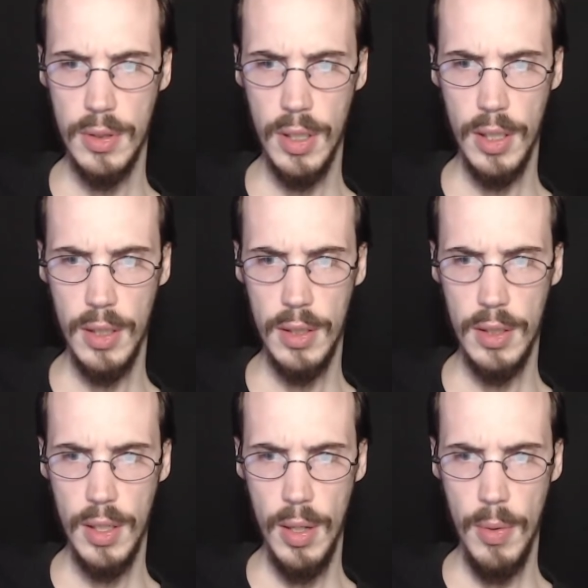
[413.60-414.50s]
Okay.
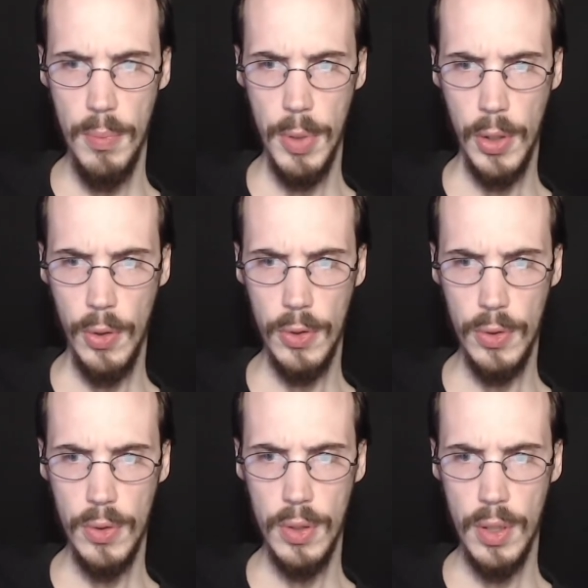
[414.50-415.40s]
But
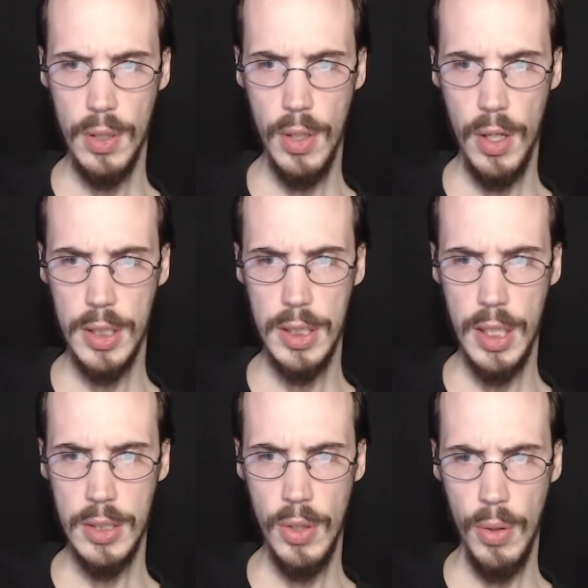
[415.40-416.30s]
Colonel, Locke
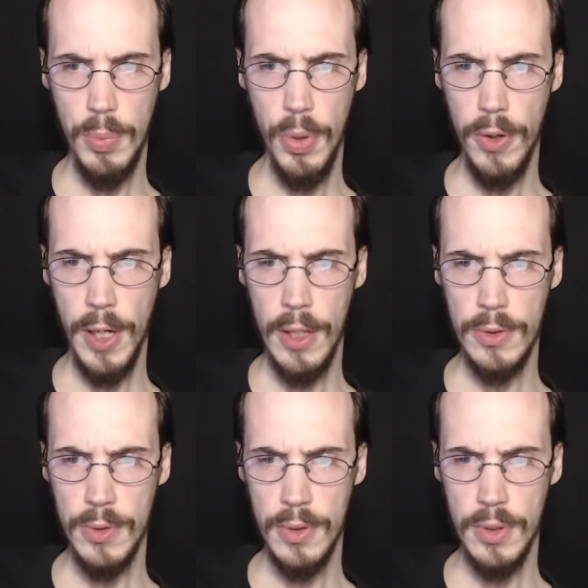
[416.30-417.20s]
says our prayer
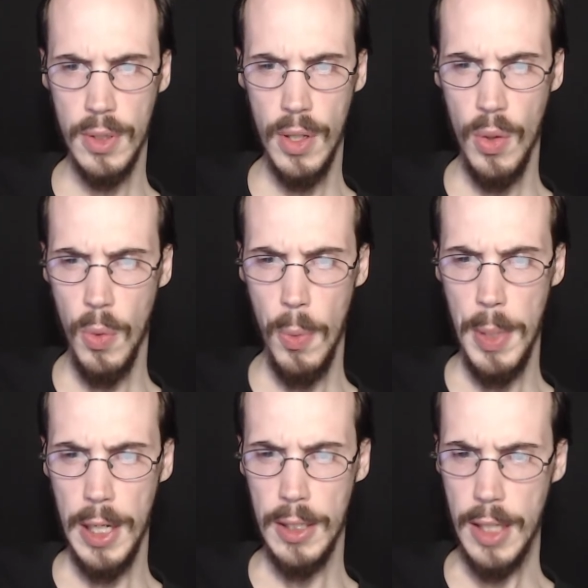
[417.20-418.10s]
cancel will
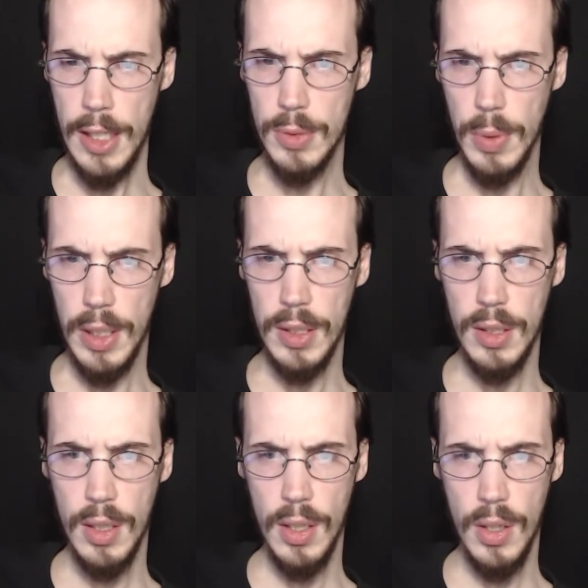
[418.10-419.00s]
be next week.
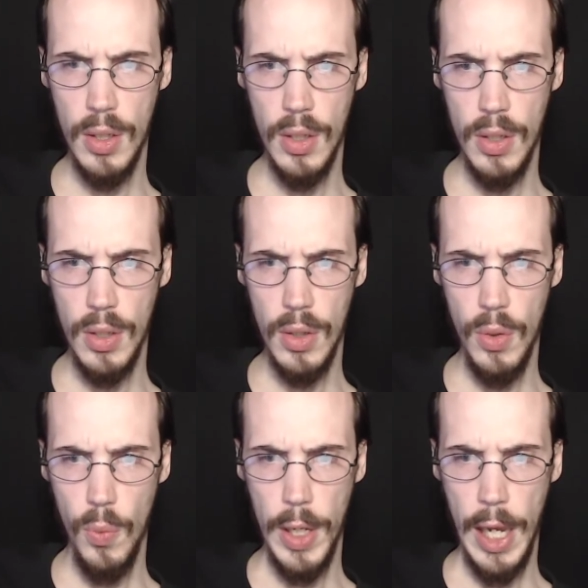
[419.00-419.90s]

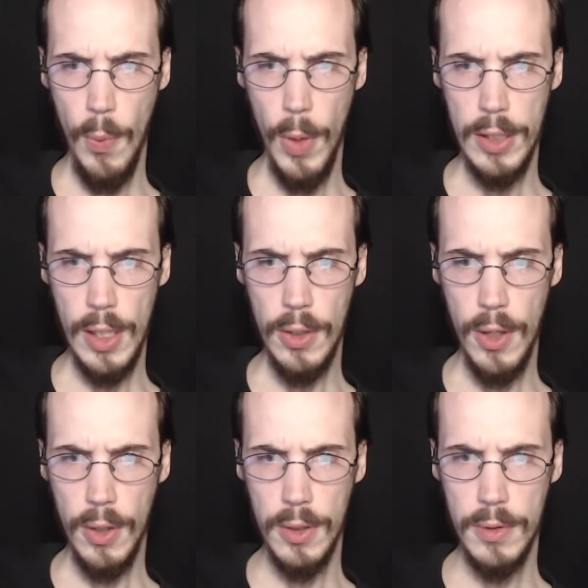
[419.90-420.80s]
We can't wait that
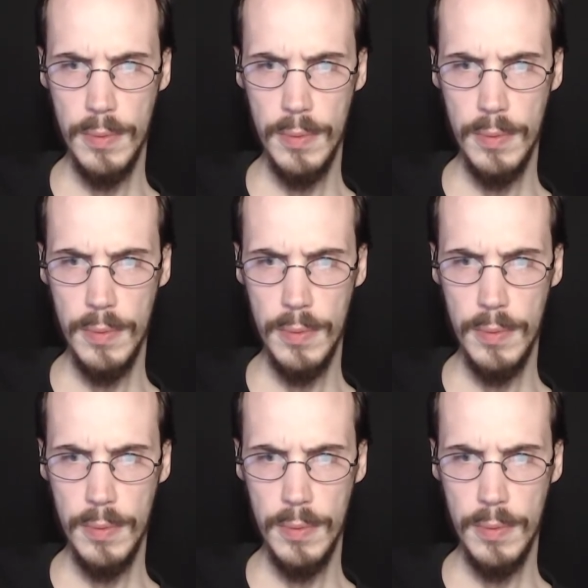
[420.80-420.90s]
long.